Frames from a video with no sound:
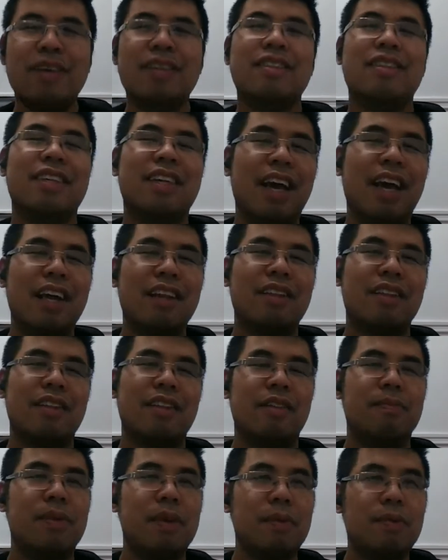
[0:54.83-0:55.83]
to get
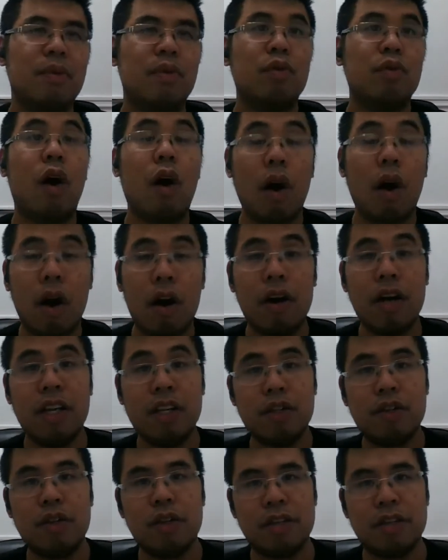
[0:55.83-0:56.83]
the people who are
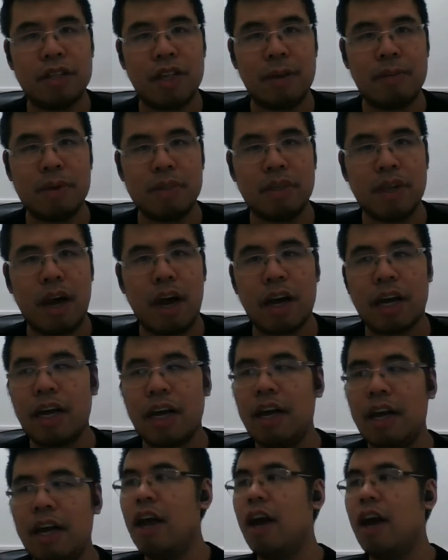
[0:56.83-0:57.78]
into this type of talk,